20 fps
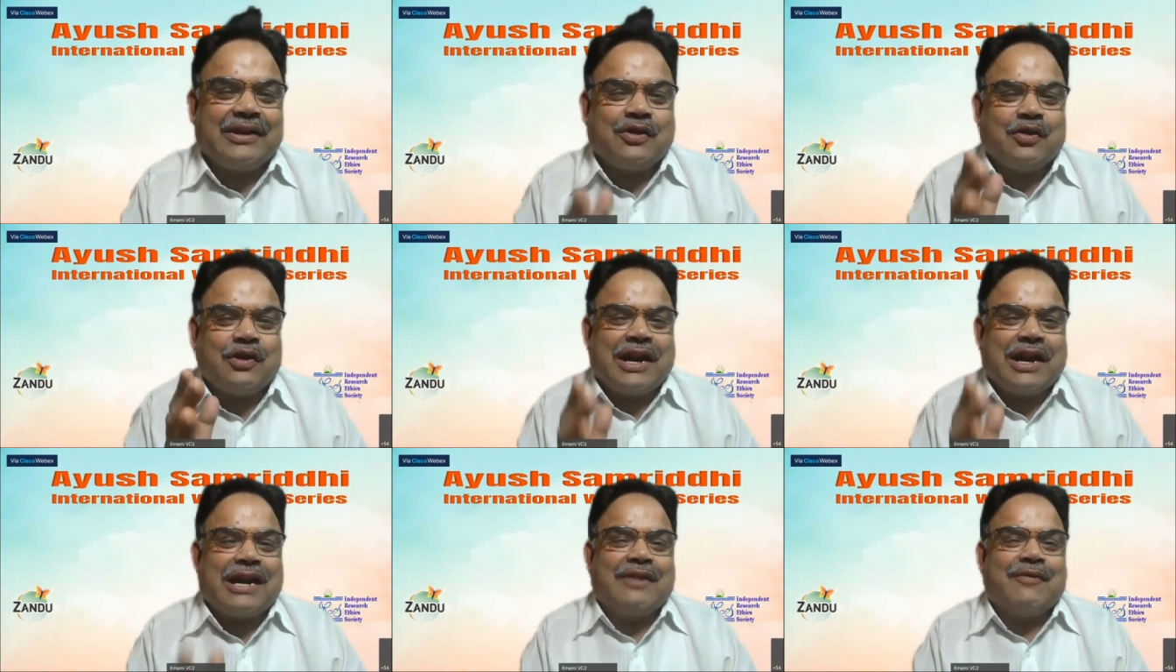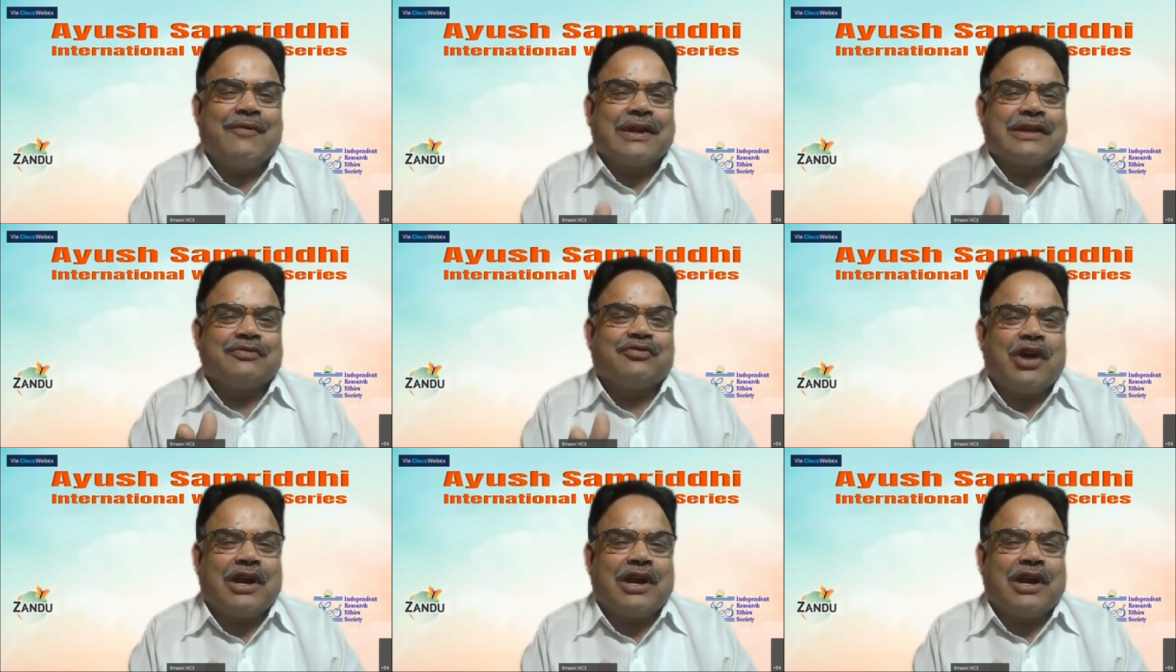having
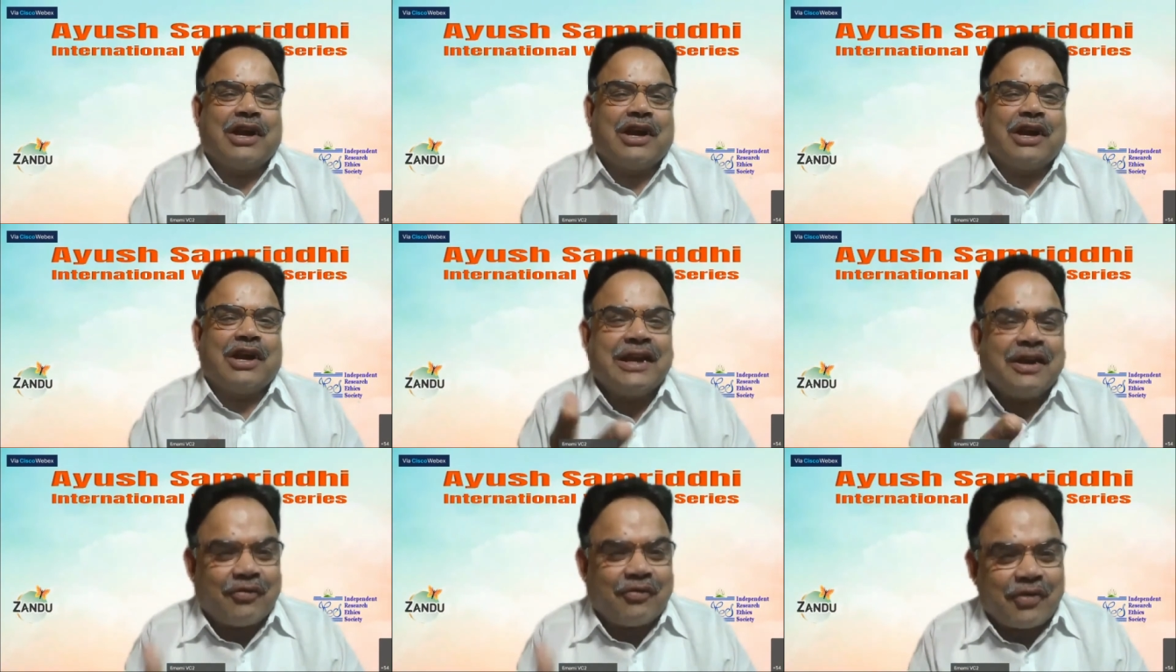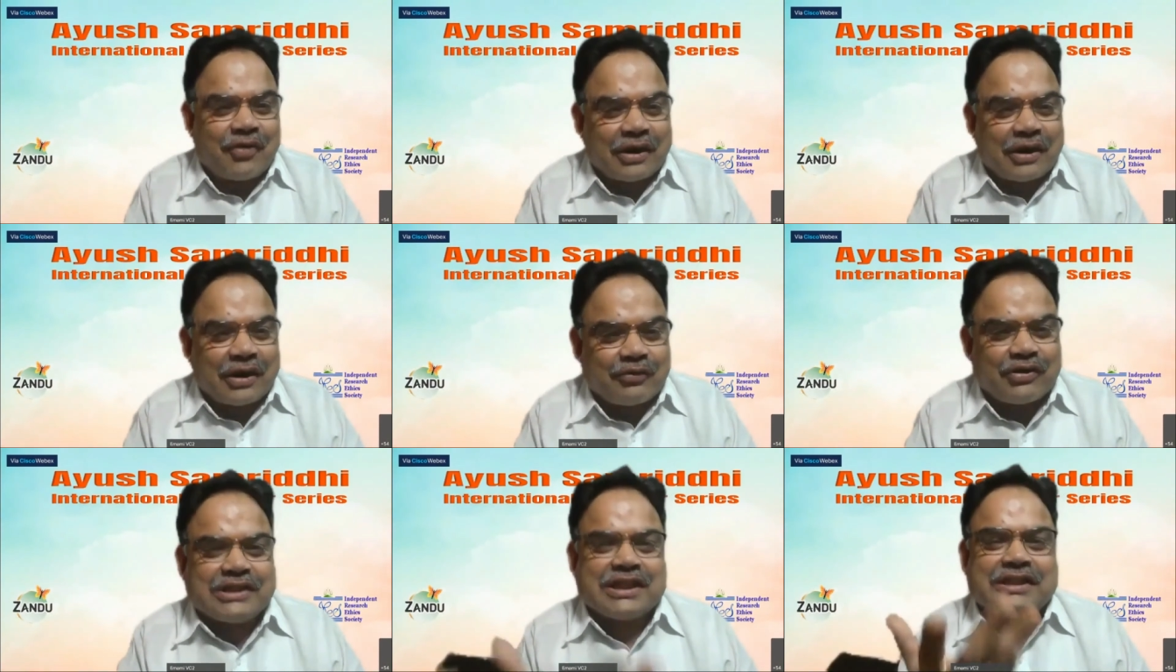unanimous
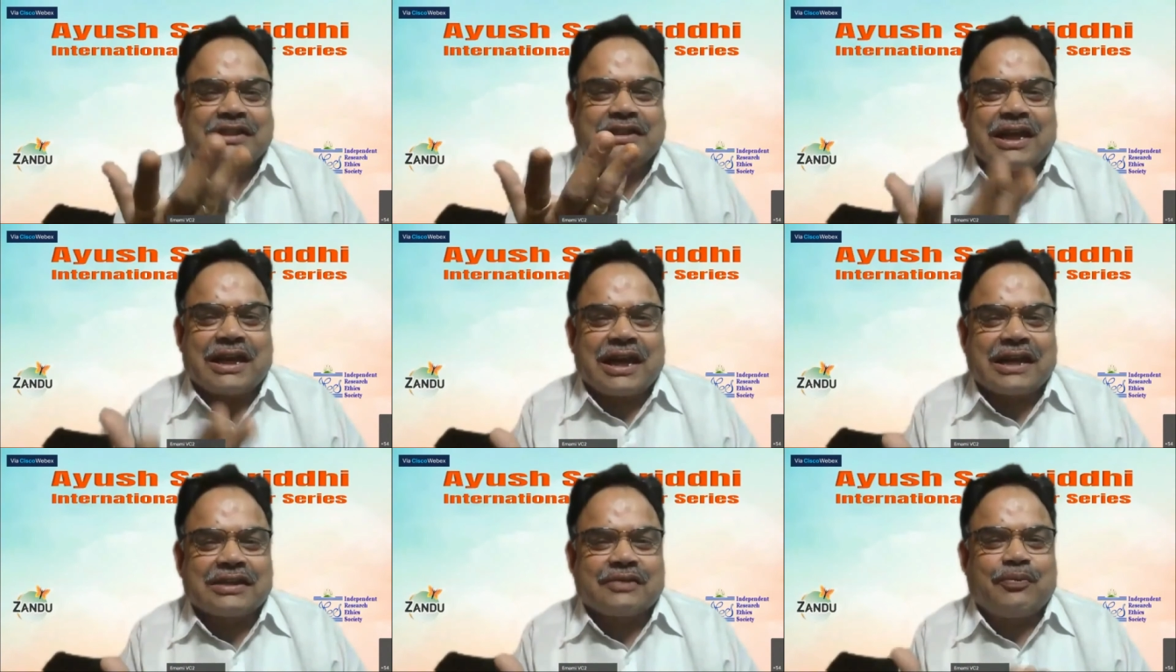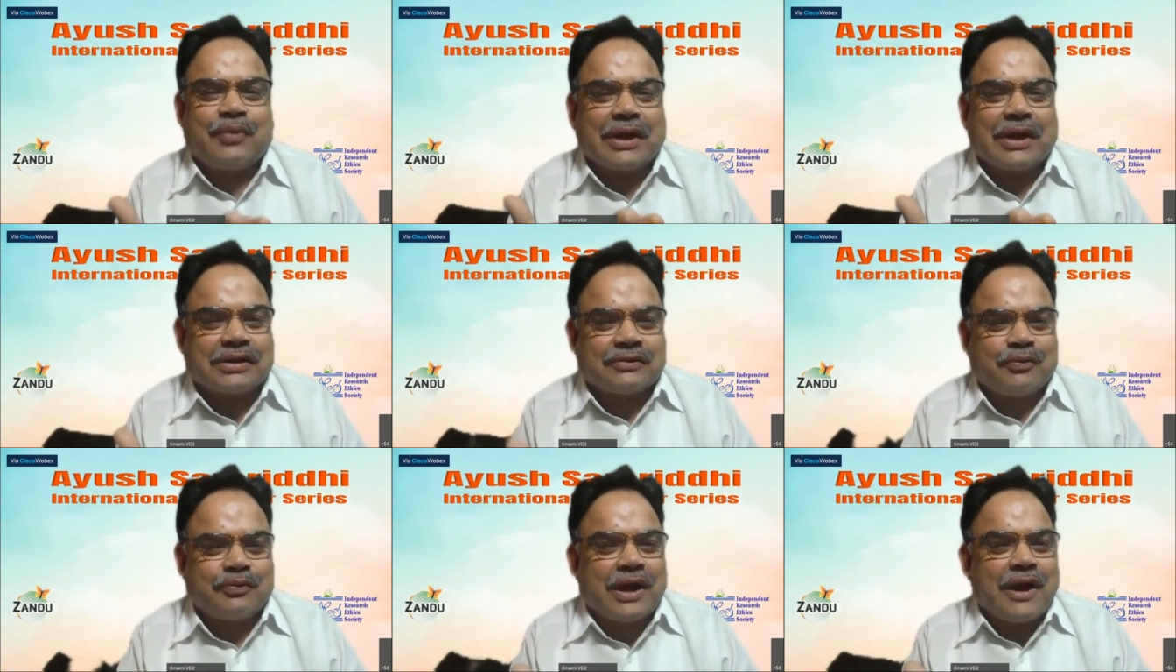voice which is
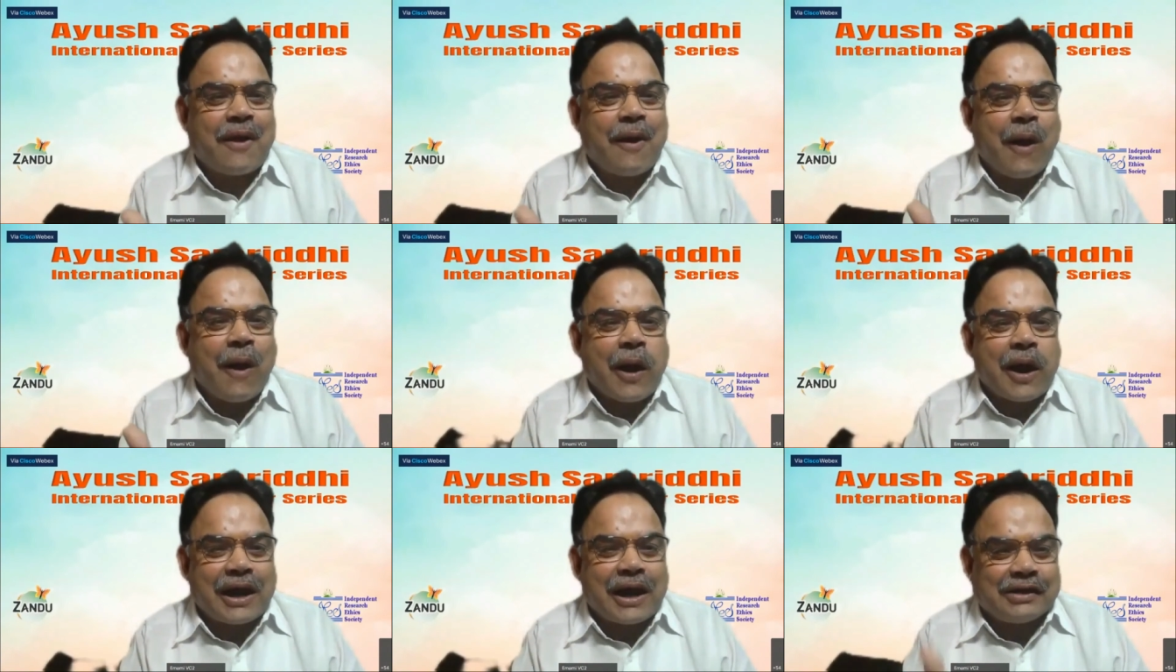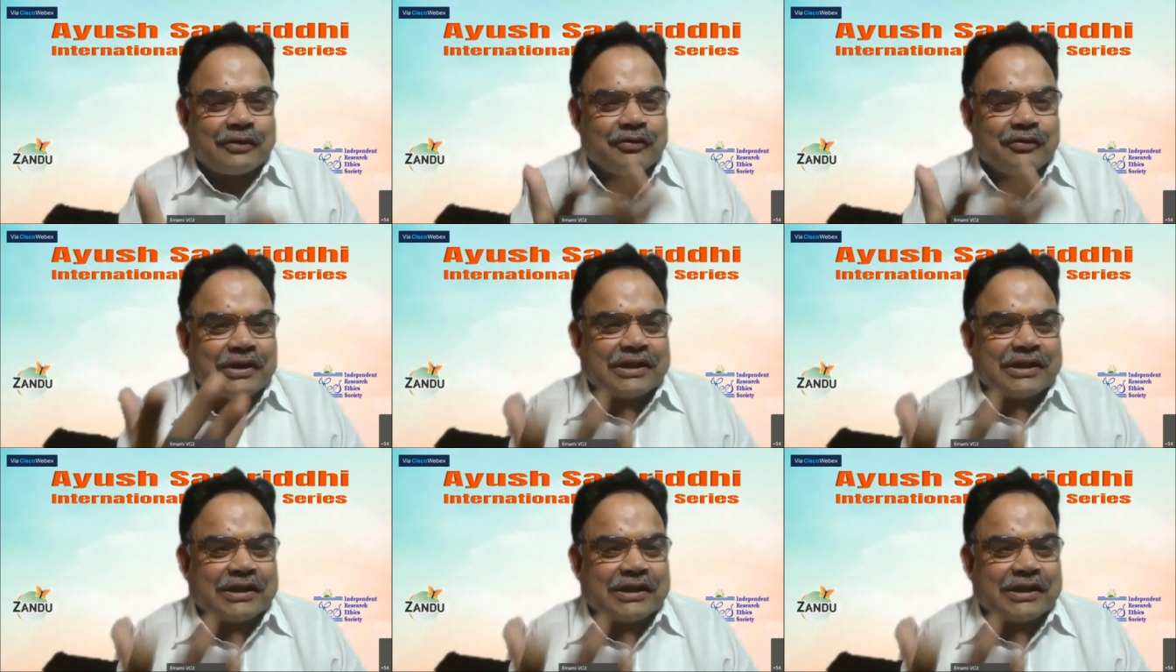the ras bhasma